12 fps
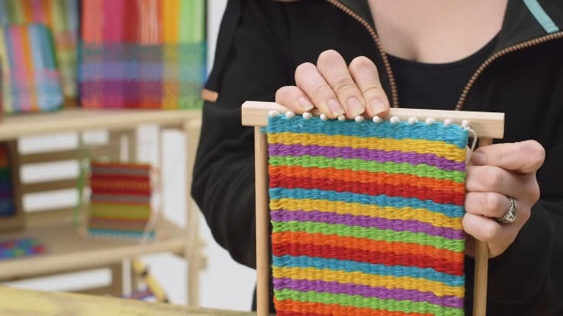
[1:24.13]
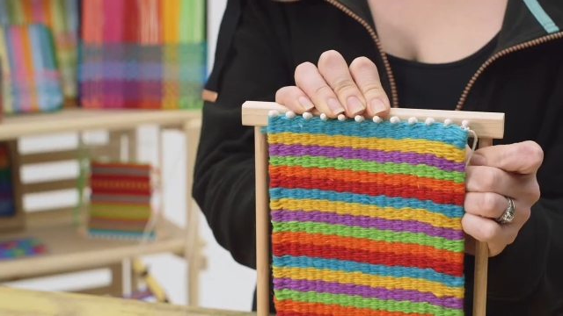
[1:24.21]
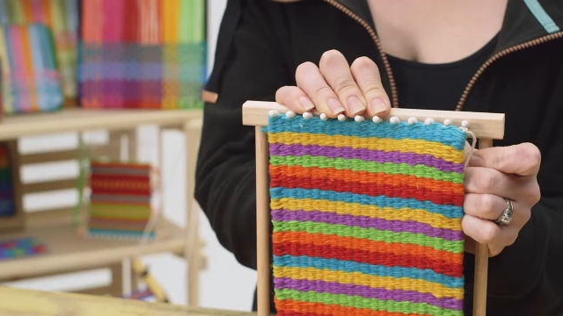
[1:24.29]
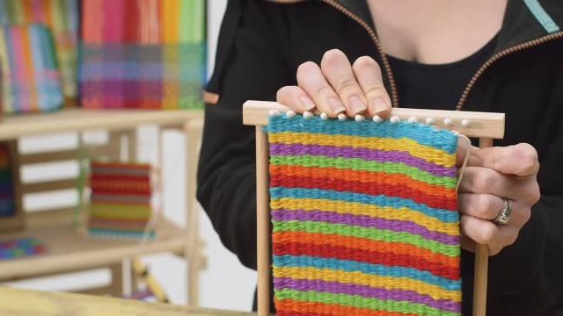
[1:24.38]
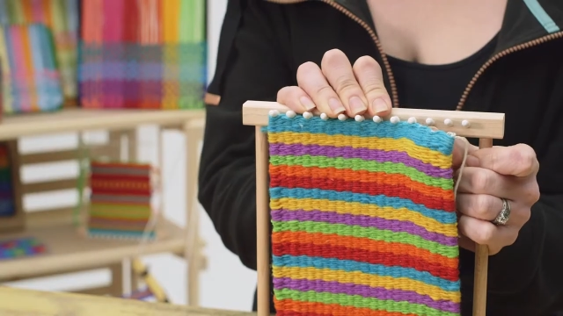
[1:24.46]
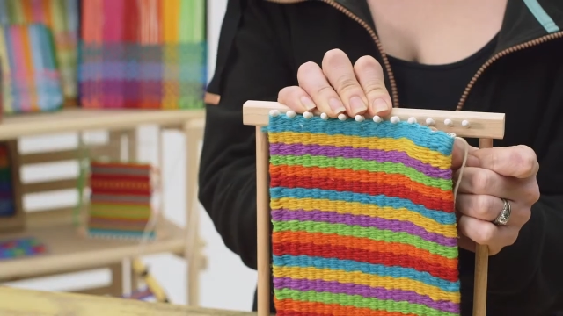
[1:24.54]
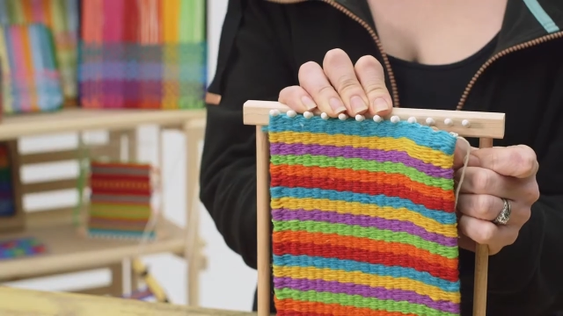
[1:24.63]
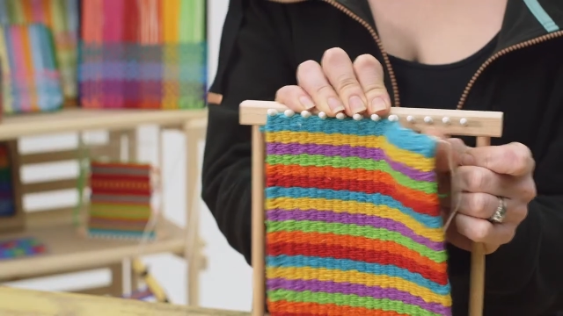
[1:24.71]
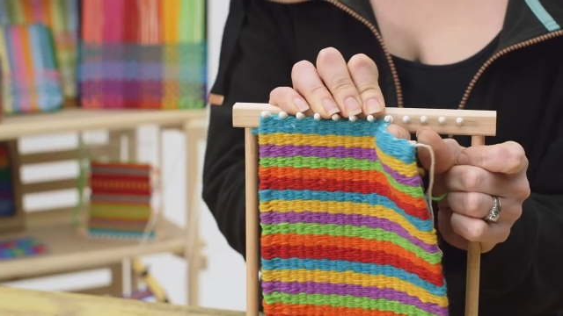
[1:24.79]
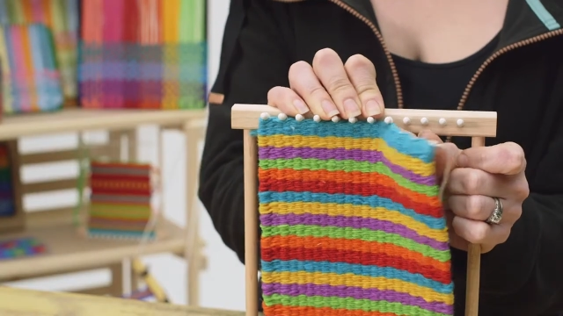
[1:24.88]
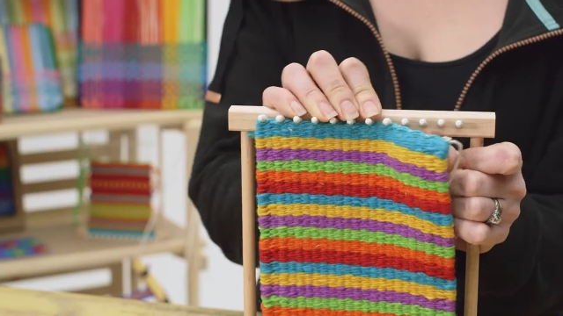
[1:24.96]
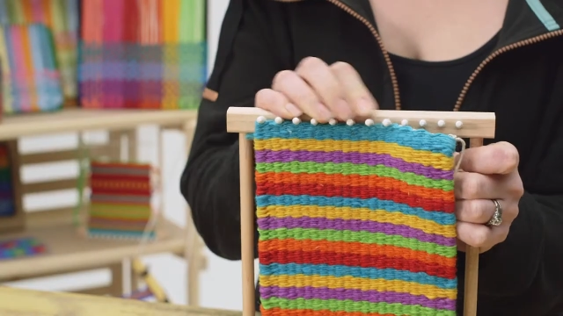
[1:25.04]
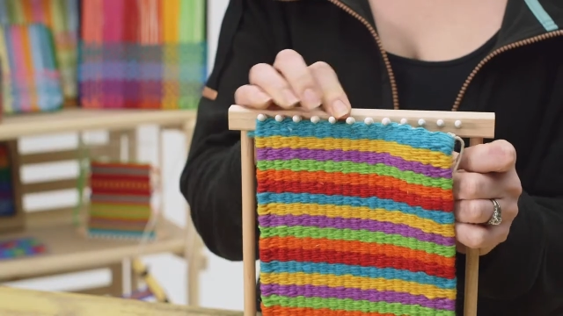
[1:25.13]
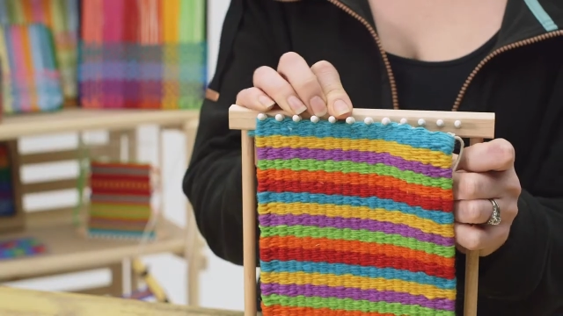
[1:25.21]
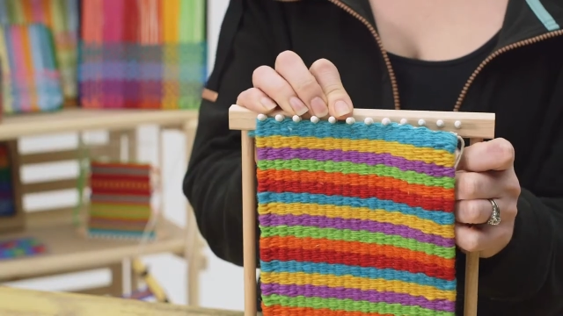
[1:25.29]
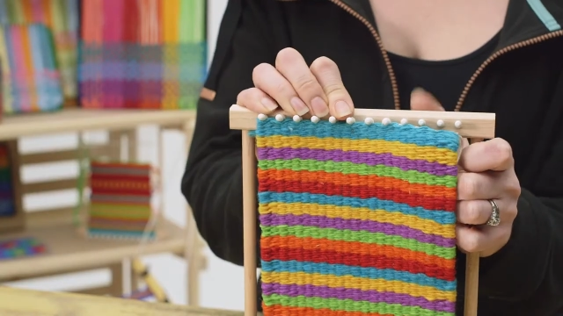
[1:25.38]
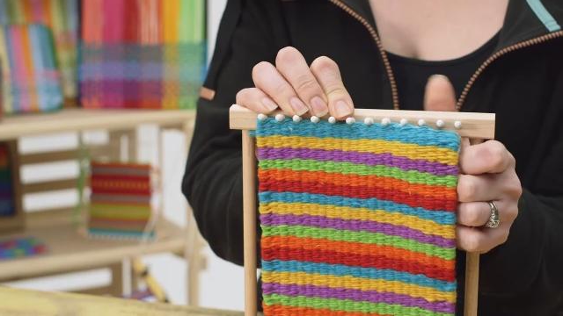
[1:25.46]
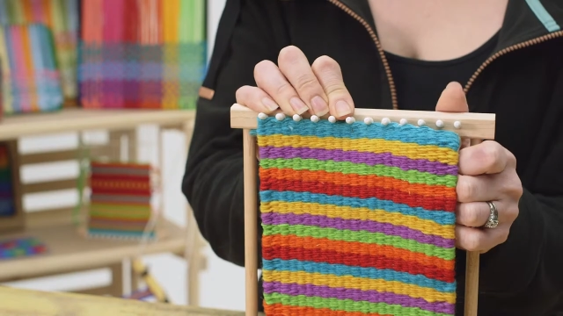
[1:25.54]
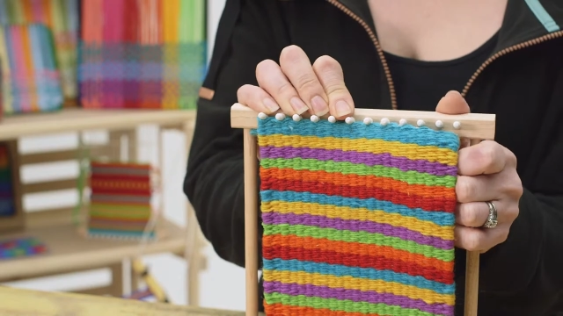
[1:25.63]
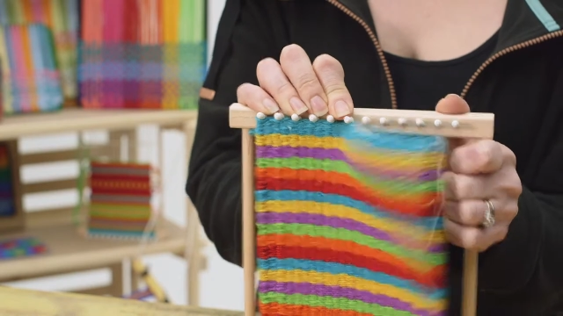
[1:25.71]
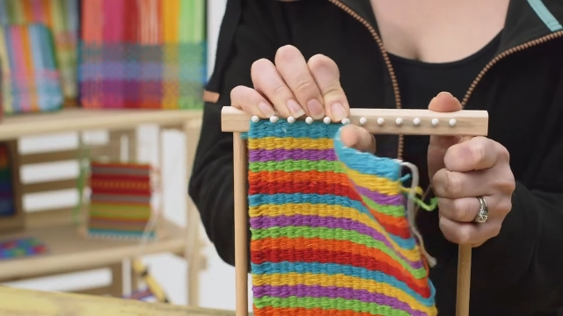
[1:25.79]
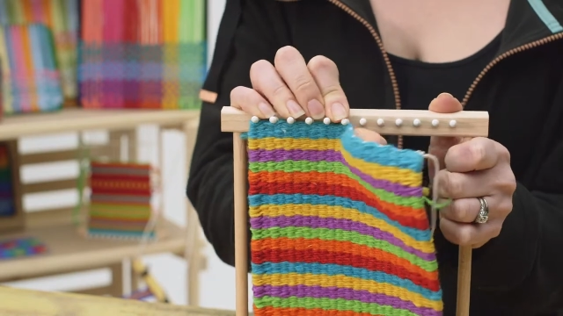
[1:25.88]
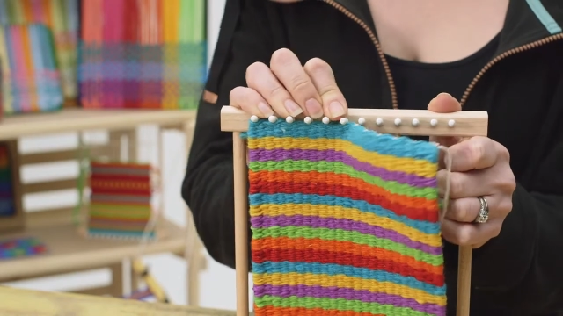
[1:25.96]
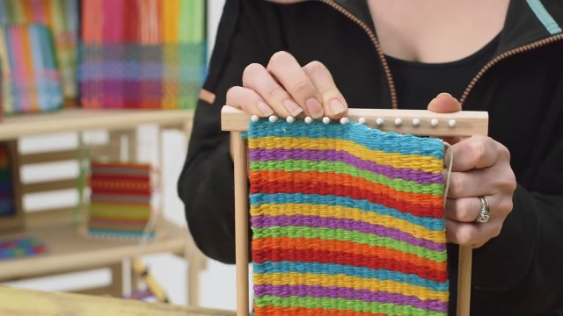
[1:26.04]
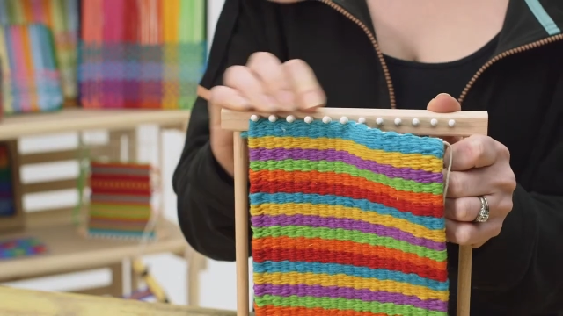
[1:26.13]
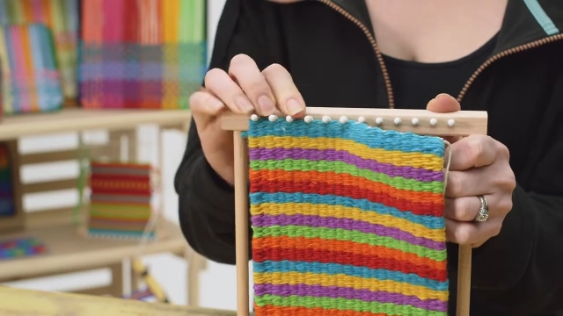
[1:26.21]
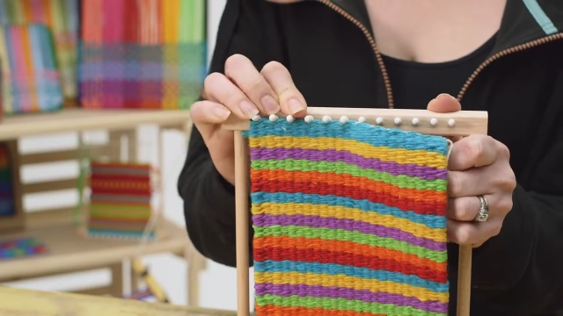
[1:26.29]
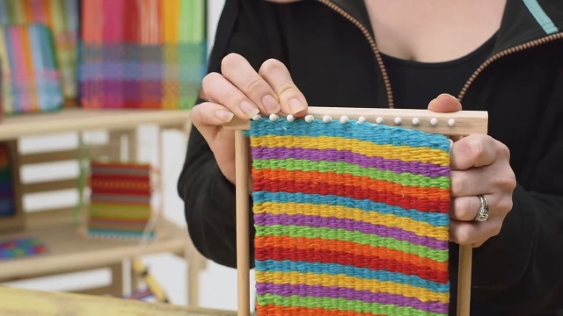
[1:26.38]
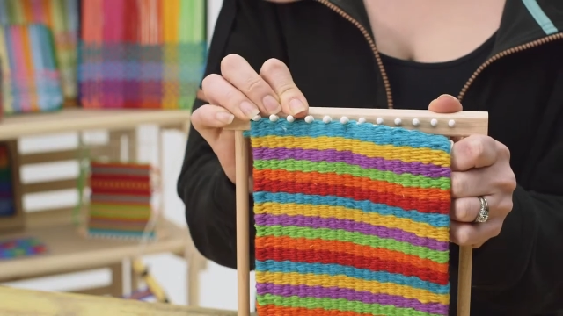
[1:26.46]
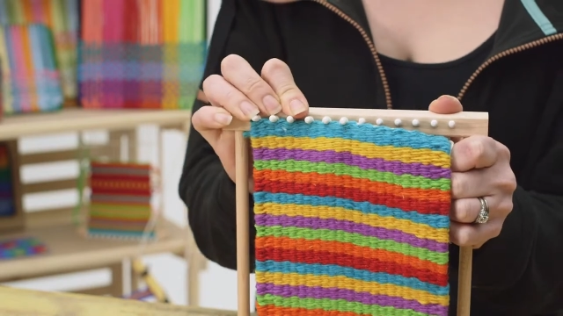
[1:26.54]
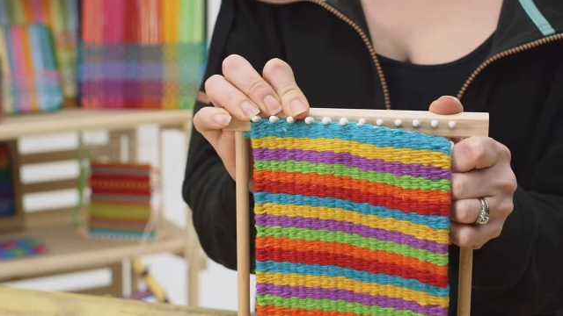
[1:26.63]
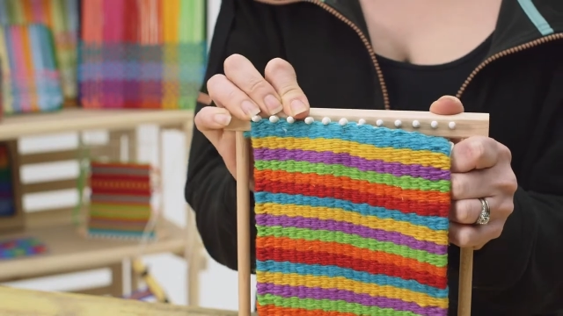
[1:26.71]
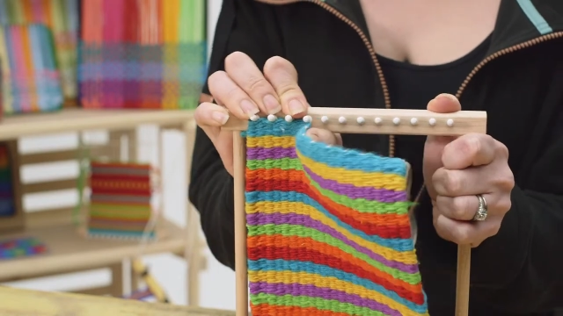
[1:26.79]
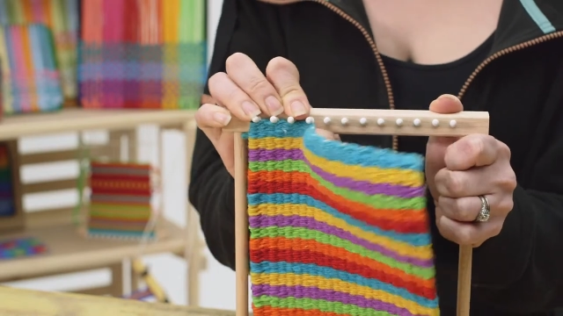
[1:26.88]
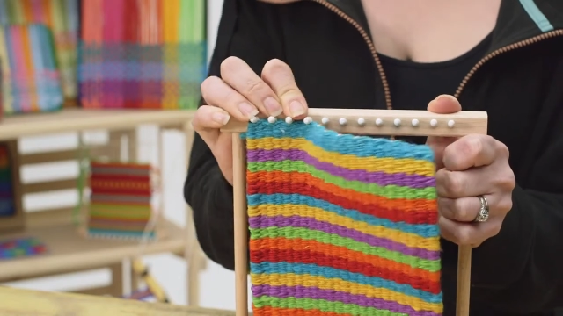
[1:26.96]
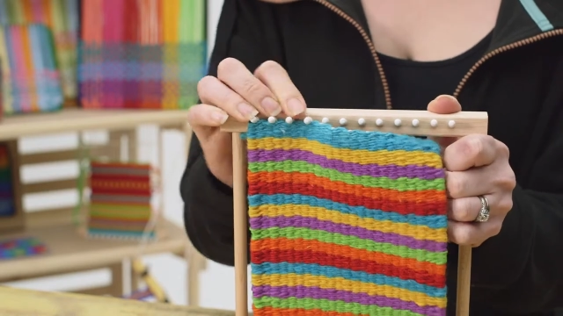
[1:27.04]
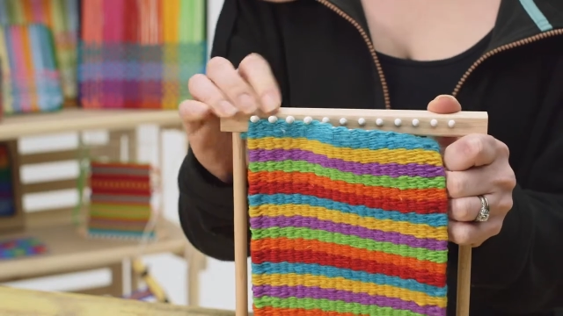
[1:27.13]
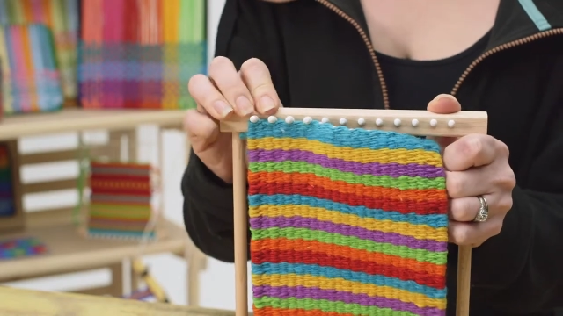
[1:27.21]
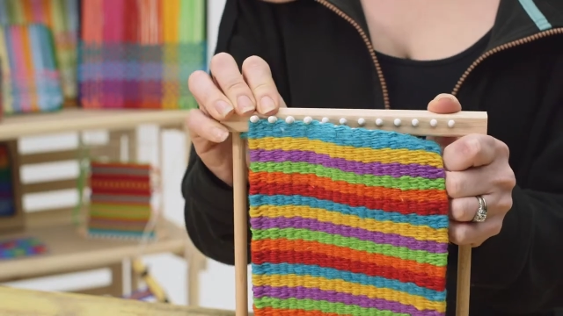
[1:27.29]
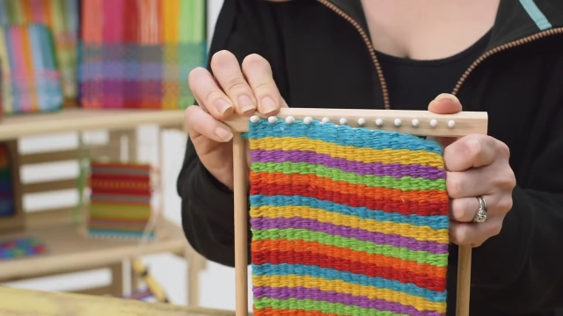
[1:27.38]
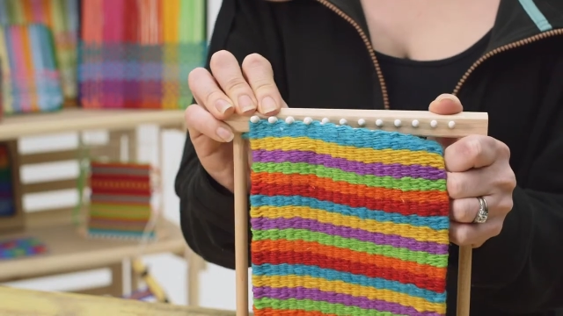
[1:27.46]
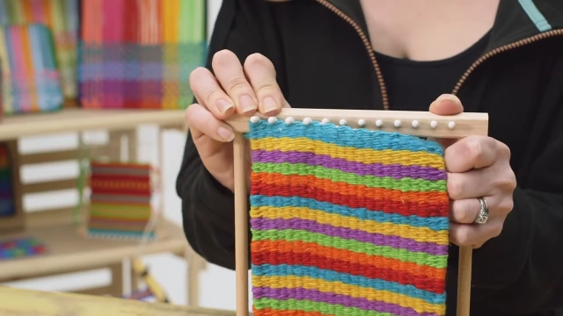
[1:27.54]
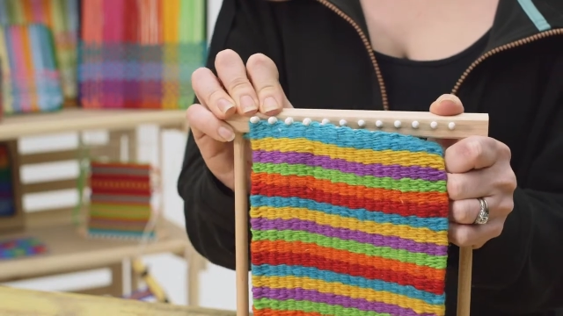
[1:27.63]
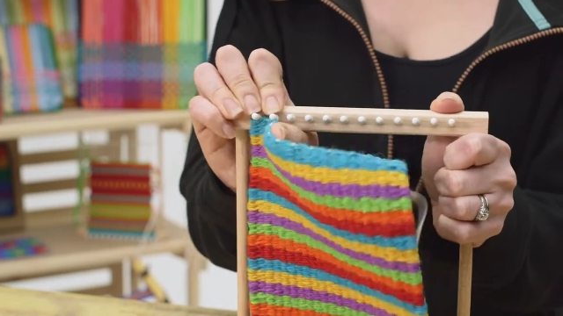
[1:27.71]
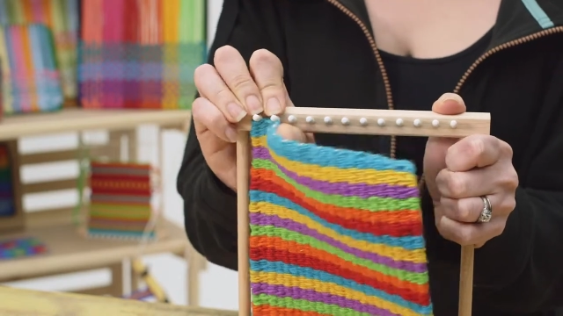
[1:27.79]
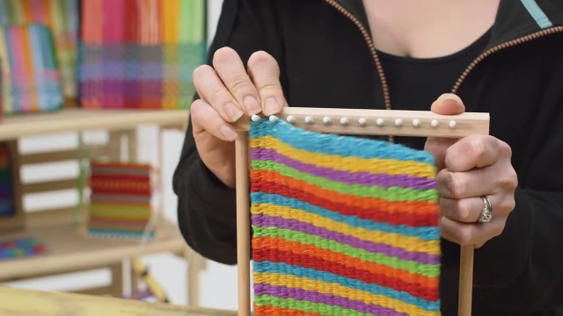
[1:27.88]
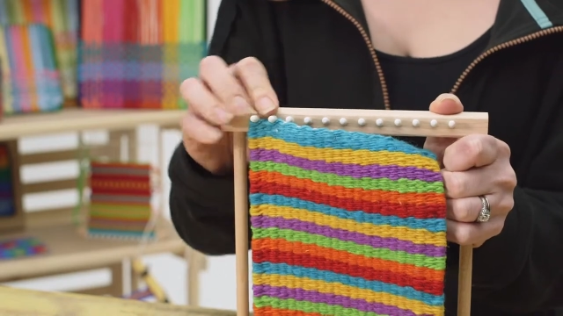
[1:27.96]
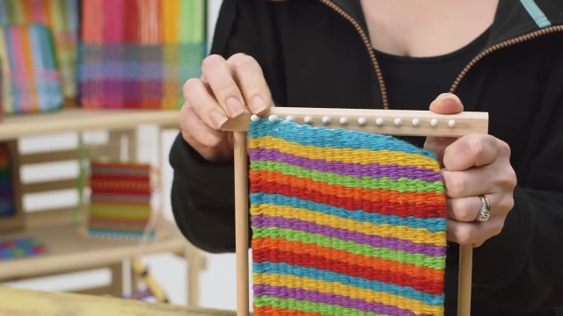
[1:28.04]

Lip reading: Nobody's mouth can be seen.